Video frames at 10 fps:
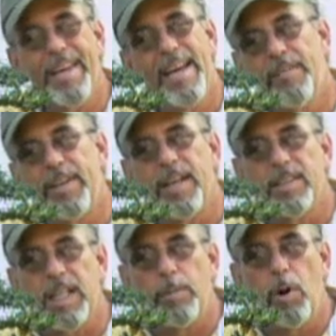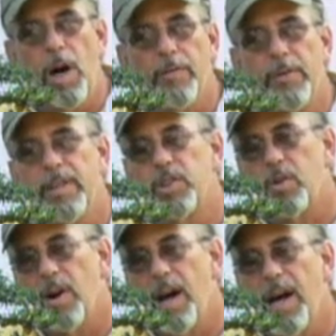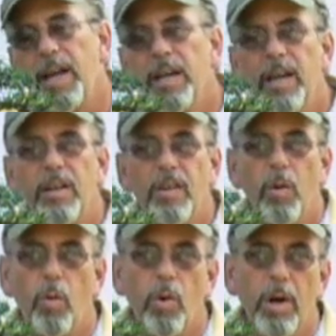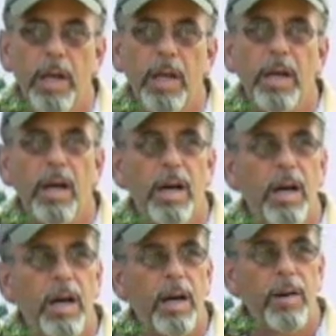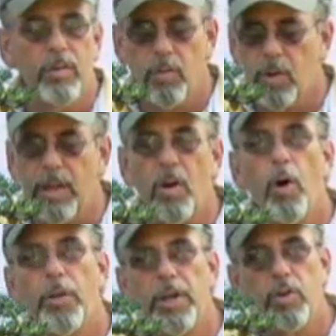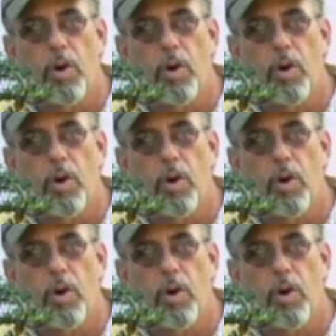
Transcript: If it doesn't come off and it's dried, don't worry. Let the whole thing